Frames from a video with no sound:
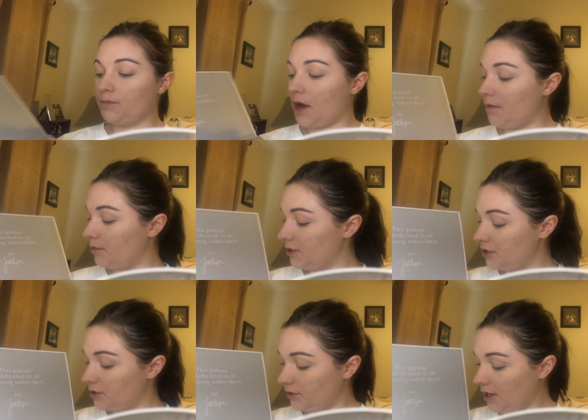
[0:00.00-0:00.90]
probably
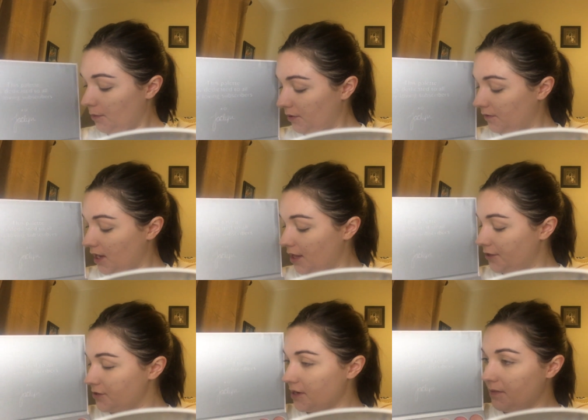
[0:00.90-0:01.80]
just do a couple of
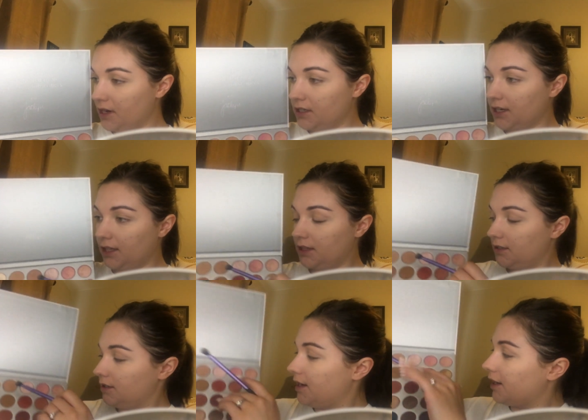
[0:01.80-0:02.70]
colors. I'm going to take
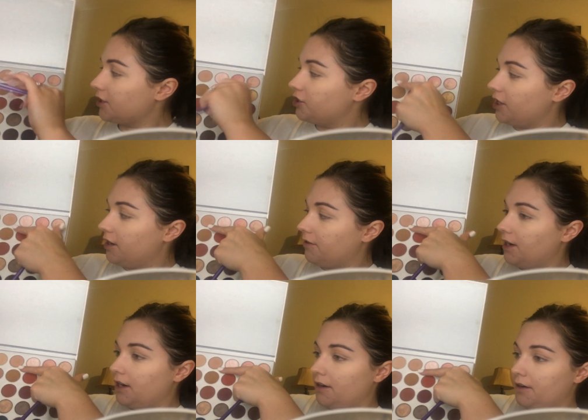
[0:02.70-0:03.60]
this next shade
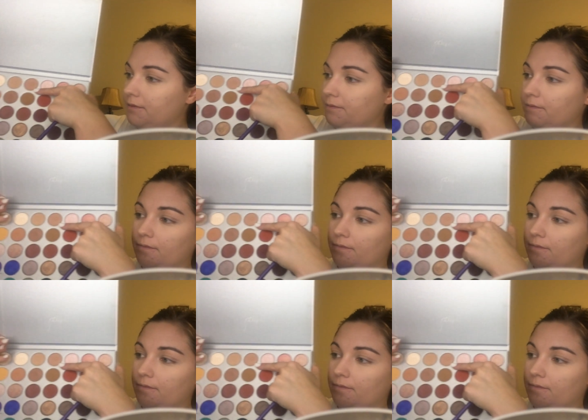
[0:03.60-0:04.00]
right here